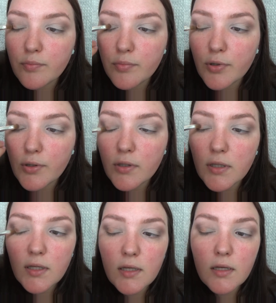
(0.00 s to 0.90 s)

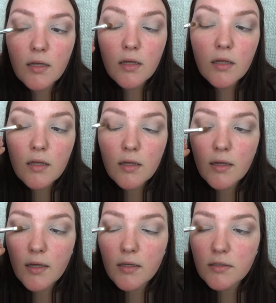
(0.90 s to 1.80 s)
pulling it
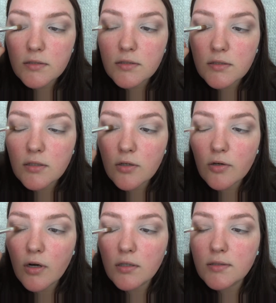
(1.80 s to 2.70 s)
just
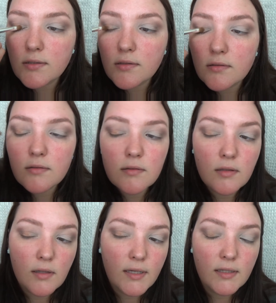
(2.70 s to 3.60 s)
across
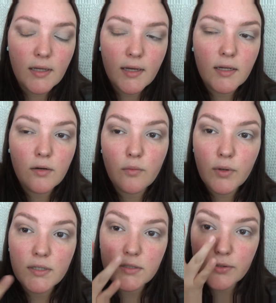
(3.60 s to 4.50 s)
the lid. Like, I don't
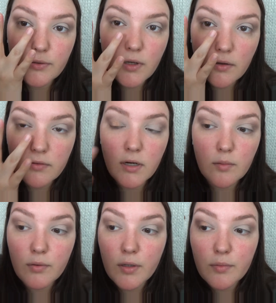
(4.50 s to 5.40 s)
want to cover
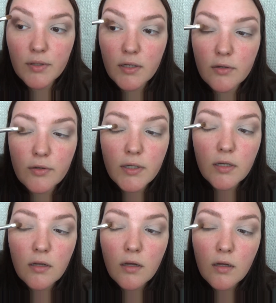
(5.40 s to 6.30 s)
up where I put that
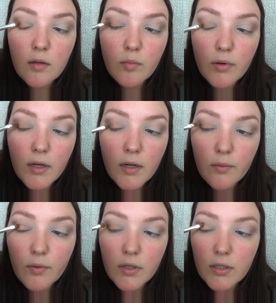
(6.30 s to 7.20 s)
green, but I
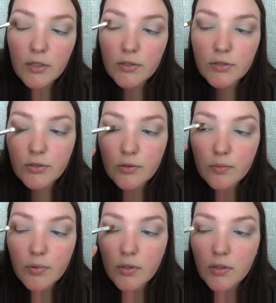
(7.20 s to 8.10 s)
want to
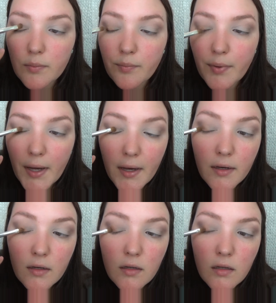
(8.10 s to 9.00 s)
pull it
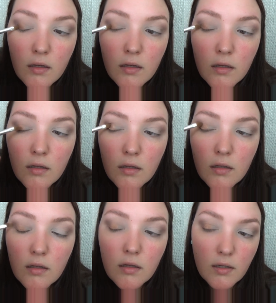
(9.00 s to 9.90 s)
back
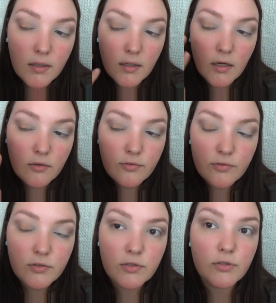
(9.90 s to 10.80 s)

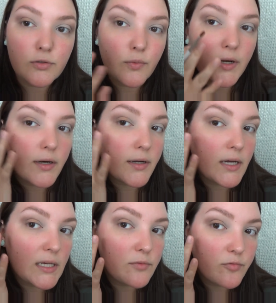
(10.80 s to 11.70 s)
enough to where it
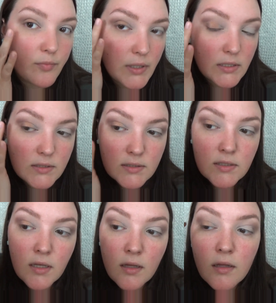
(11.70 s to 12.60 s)
kind of meets
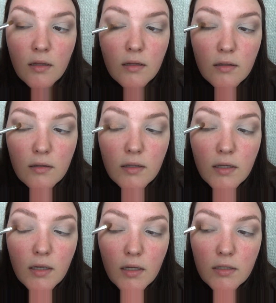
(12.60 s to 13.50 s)

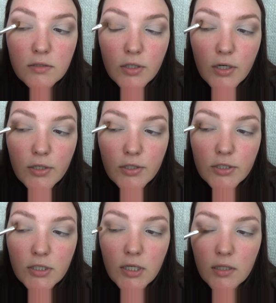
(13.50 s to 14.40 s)
the darker
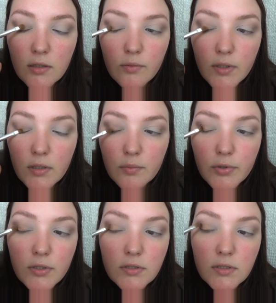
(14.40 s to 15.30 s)
shade that we had
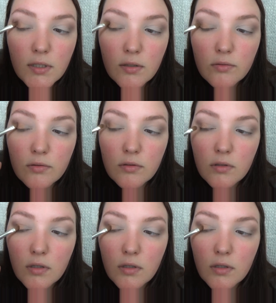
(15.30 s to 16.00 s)
put down.